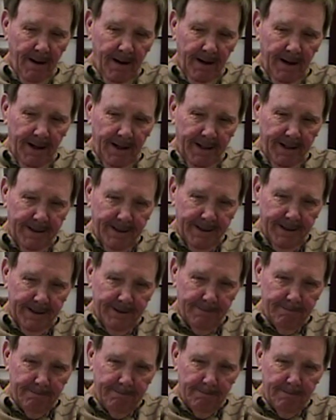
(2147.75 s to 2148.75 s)
And
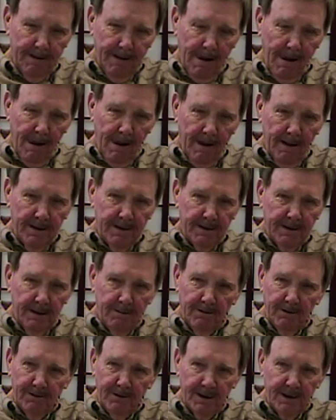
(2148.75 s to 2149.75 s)

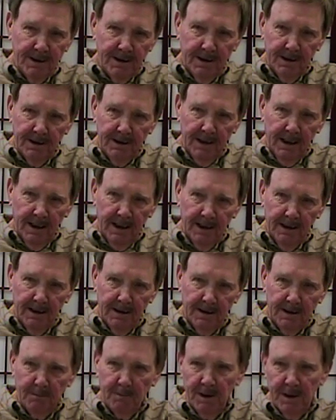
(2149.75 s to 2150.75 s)
some of us had gotten,
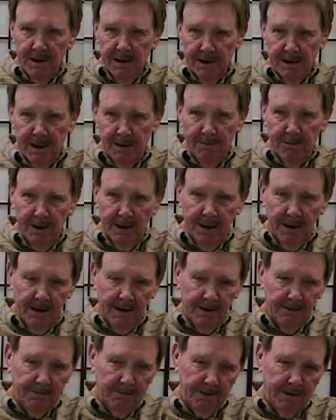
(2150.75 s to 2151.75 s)
especially some of
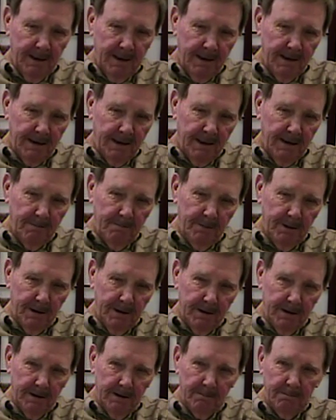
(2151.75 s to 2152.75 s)
the guys that had been
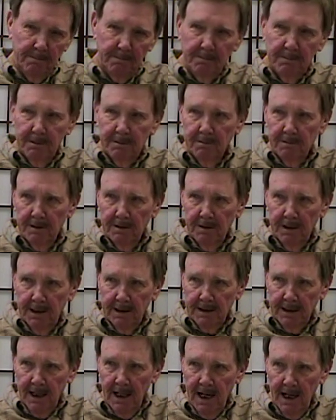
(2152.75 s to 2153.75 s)
in them
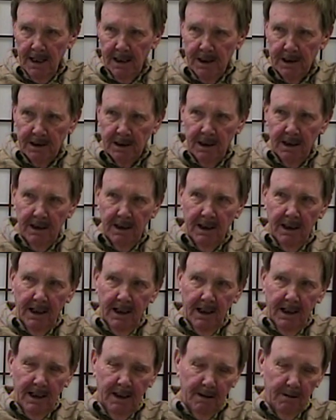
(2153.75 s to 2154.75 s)
at college
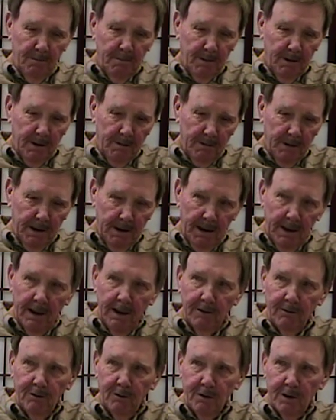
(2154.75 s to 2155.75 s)
and had been in the
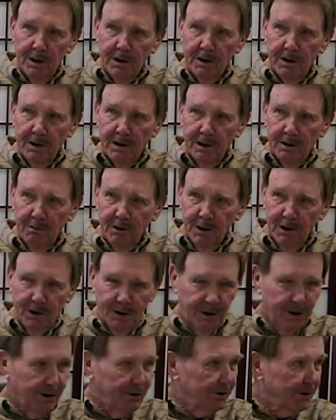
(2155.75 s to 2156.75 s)
Air Force
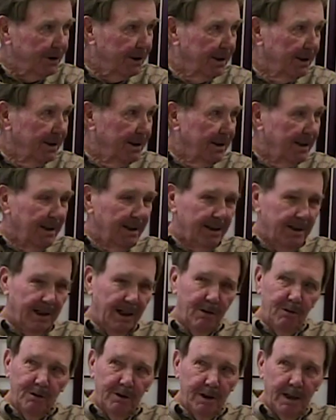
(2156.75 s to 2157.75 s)
Reserves, they
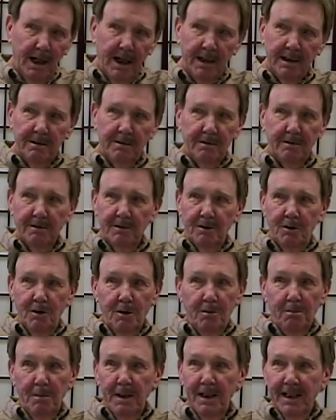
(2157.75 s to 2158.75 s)
were not too
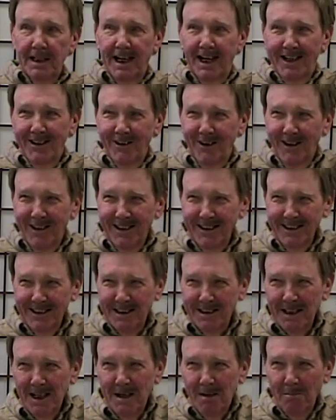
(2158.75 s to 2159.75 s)
big on all of
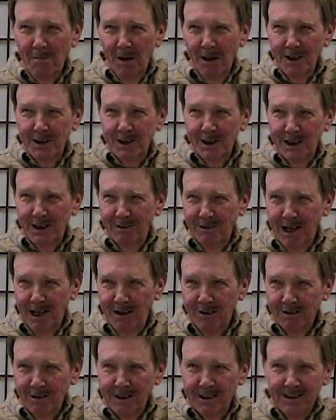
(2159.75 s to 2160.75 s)
this marching
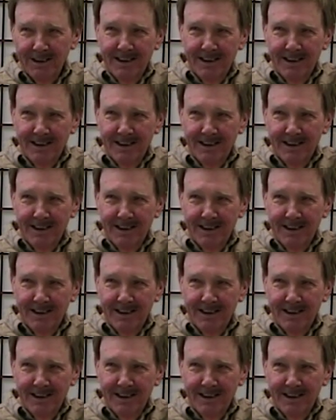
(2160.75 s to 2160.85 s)
around.